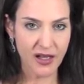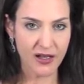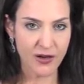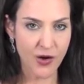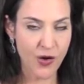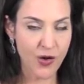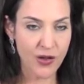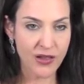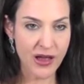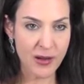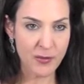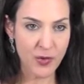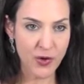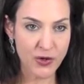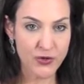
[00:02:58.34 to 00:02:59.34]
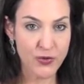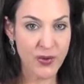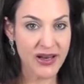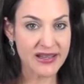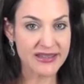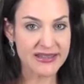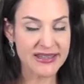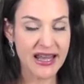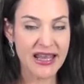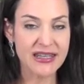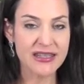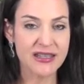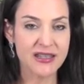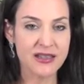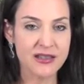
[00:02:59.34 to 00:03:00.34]
and a whole lot more
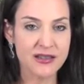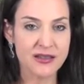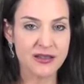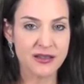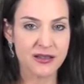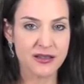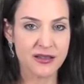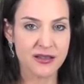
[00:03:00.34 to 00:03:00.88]
transcendence